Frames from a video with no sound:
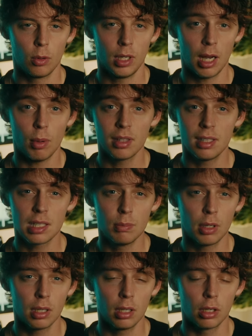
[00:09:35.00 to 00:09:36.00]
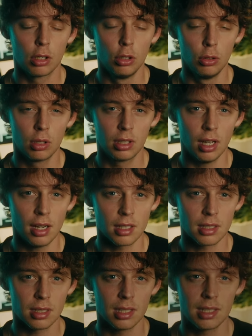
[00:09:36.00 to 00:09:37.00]
Now what this monologue hook
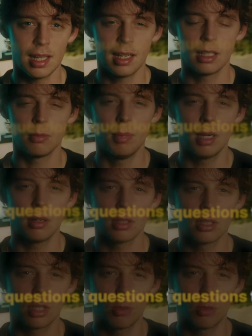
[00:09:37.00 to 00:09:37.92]
does is that it mirrors the